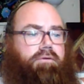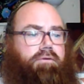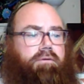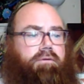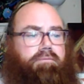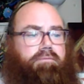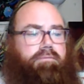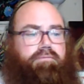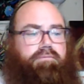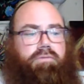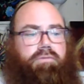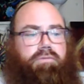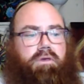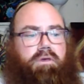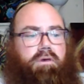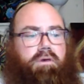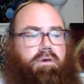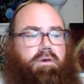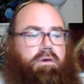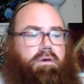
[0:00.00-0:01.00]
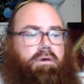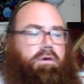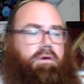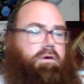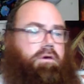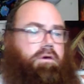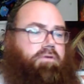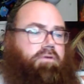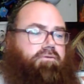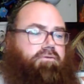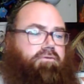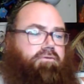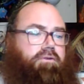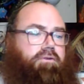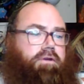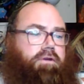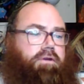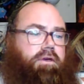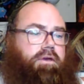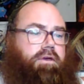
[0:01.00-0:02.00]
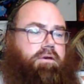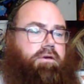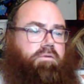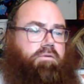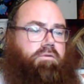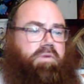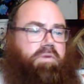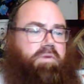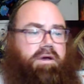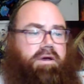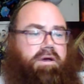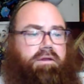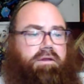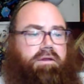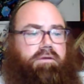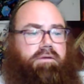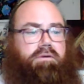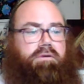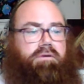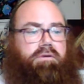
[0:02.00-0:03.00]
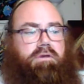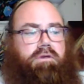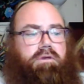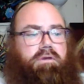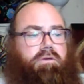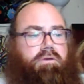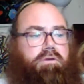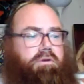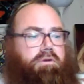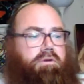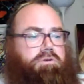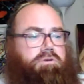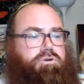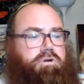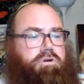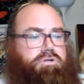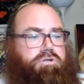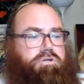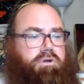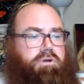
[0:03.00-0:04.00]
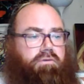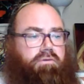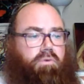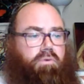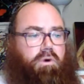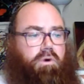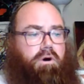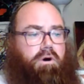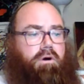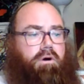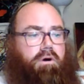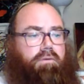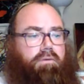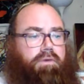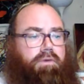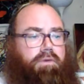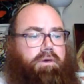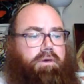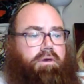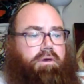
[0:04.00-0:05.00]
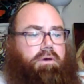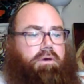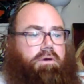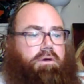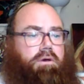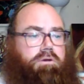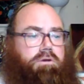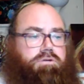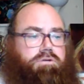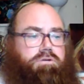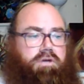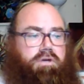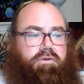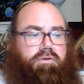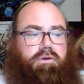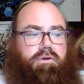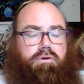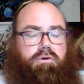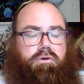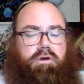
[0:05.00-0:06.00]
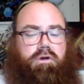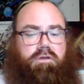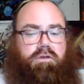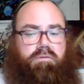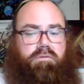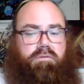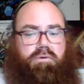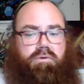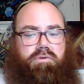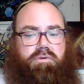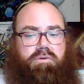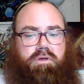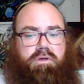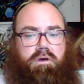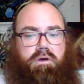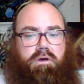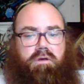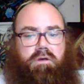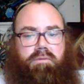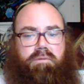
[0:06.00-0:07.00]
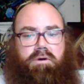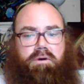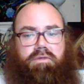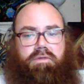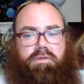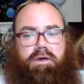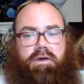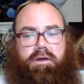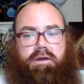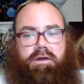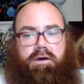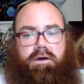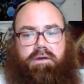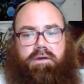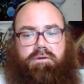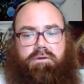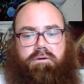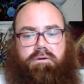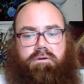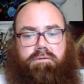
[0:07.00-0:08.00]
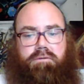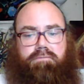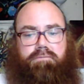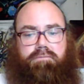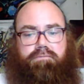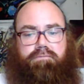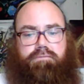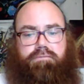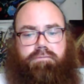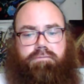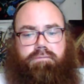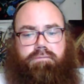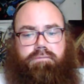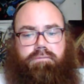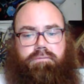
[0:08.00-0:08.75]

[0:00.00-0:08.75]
It's funny because Biden is continuing the construction of the wall. Jason, you're not supposed to talk about that either. Oh.